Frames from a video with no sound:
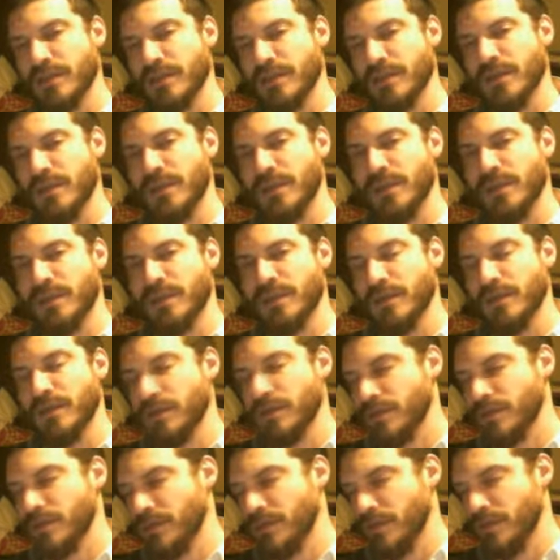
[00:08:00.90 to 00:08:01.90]

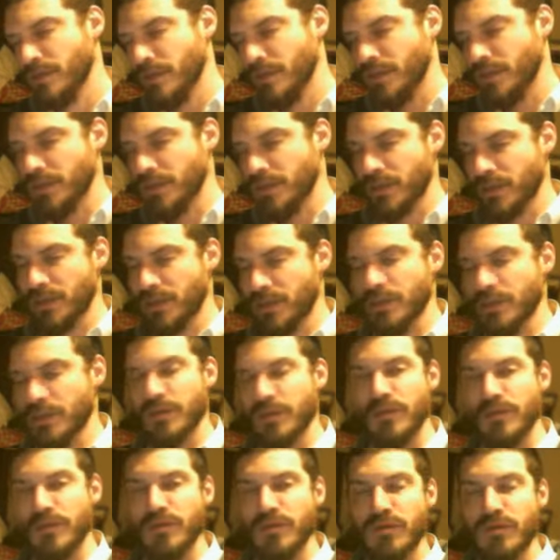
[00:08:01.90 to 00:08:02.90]
into this
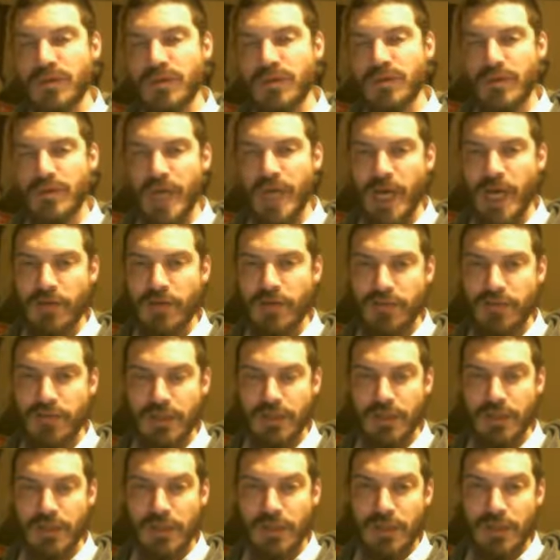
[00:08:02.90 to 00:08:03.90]
new graph,
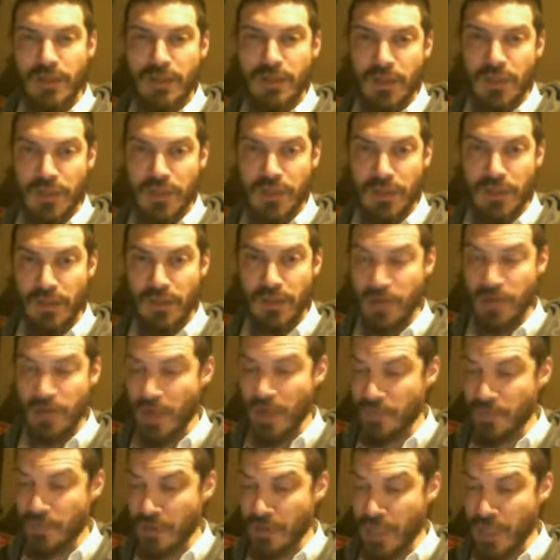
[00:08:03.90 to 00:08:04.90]
into the graph
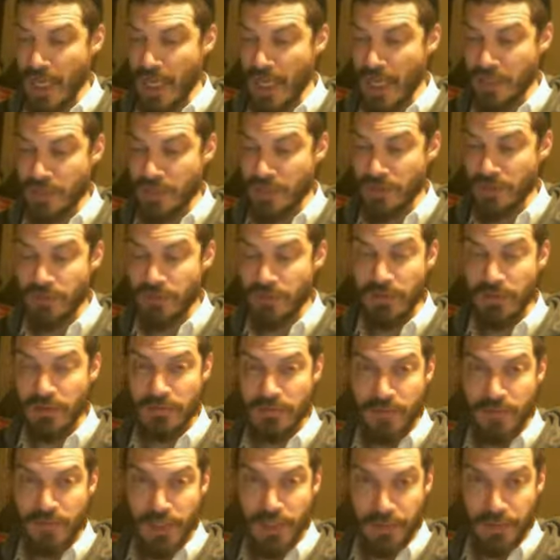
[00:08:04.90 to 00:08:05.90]
that has a u and
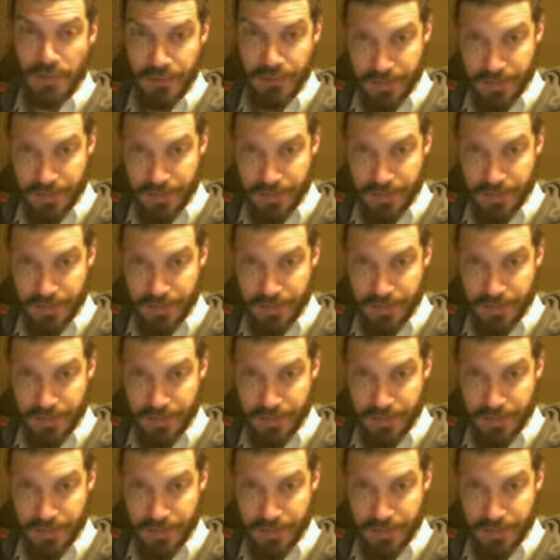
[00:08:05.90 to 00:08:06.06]
v.